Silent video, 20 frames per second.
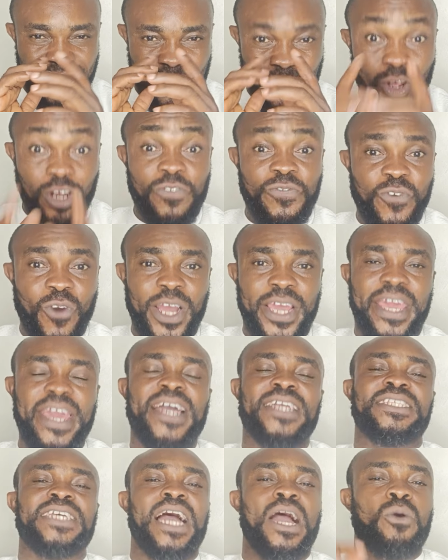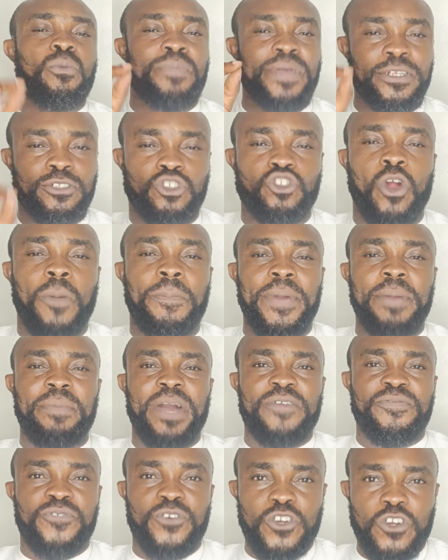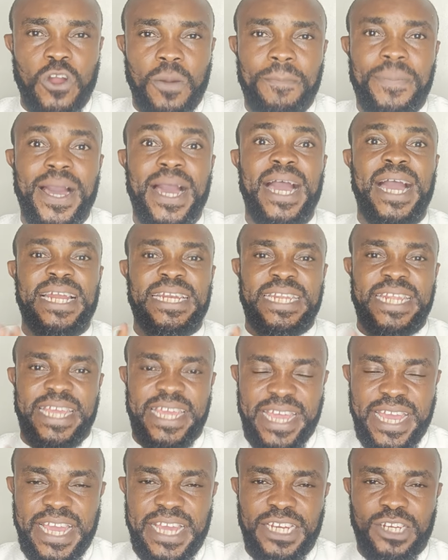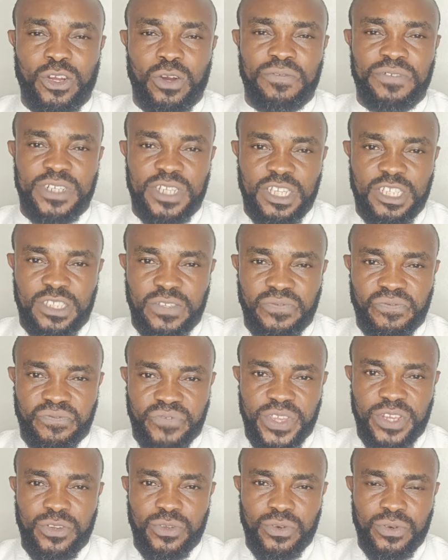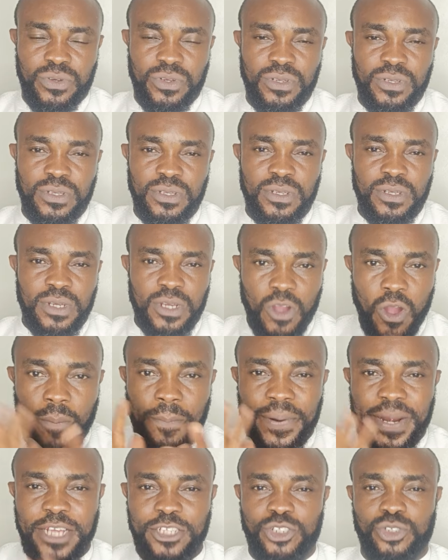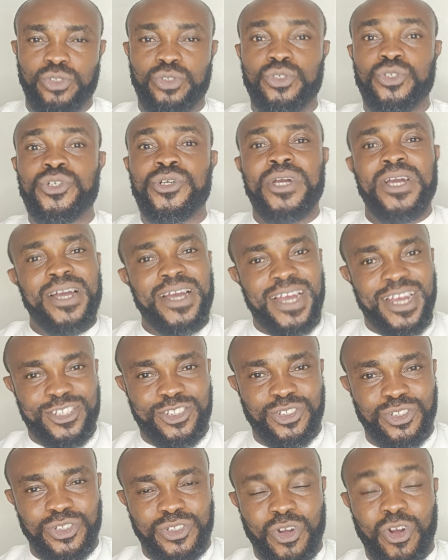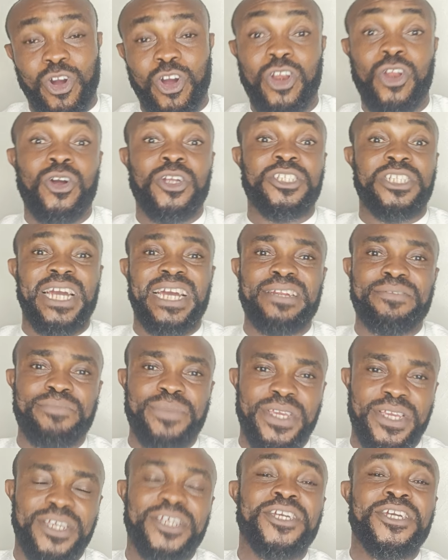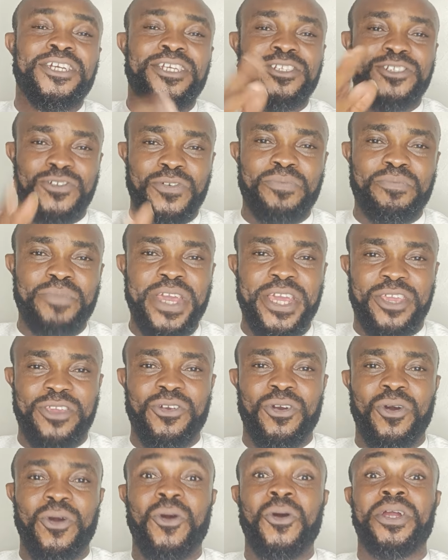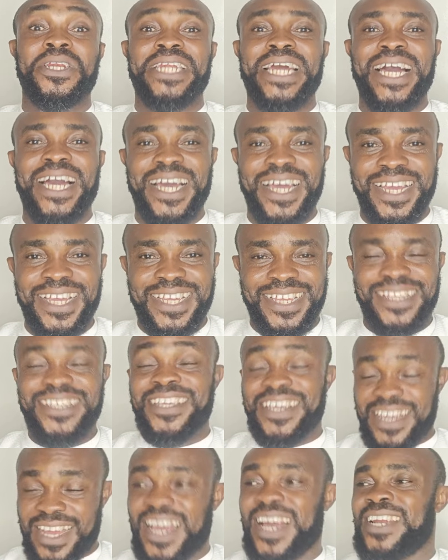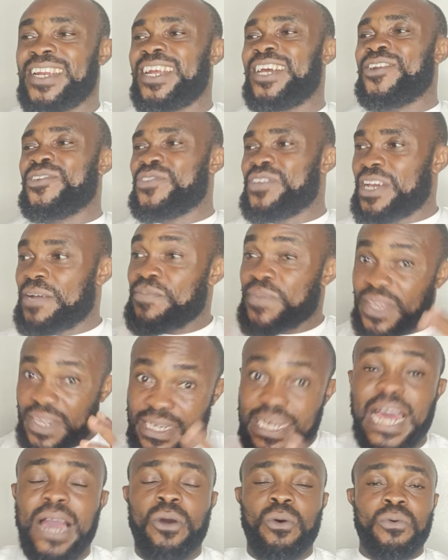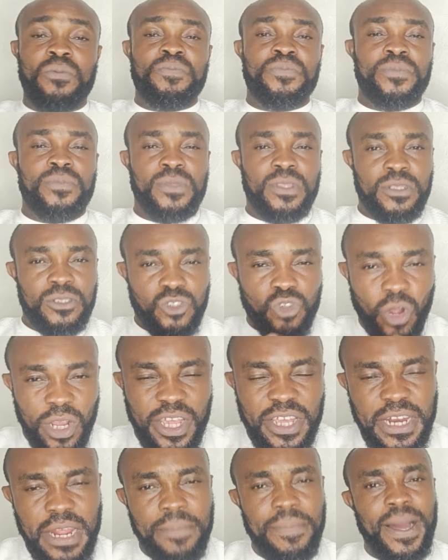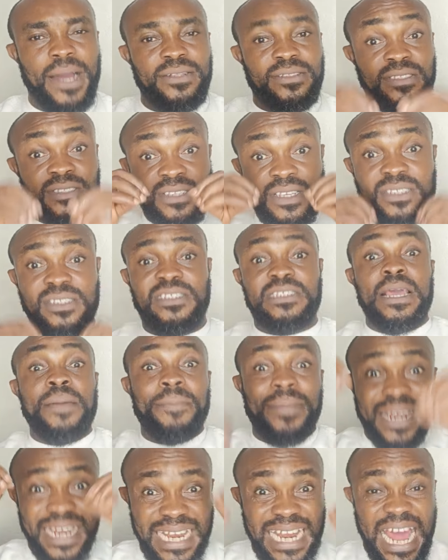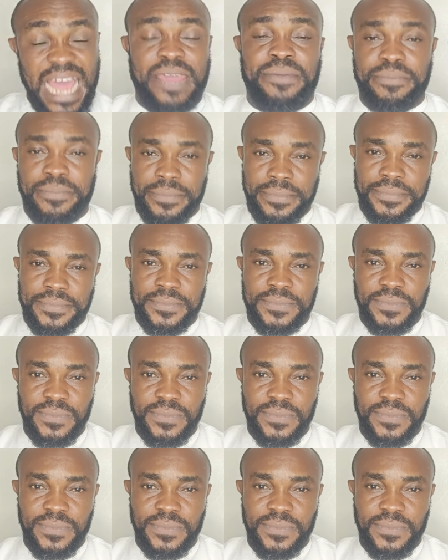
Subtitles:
Don't forget, I'll be dropping my phone number at the end of this video. God bless you as you call or chat me to make your order. Hallelujah. Now, talking about this same line.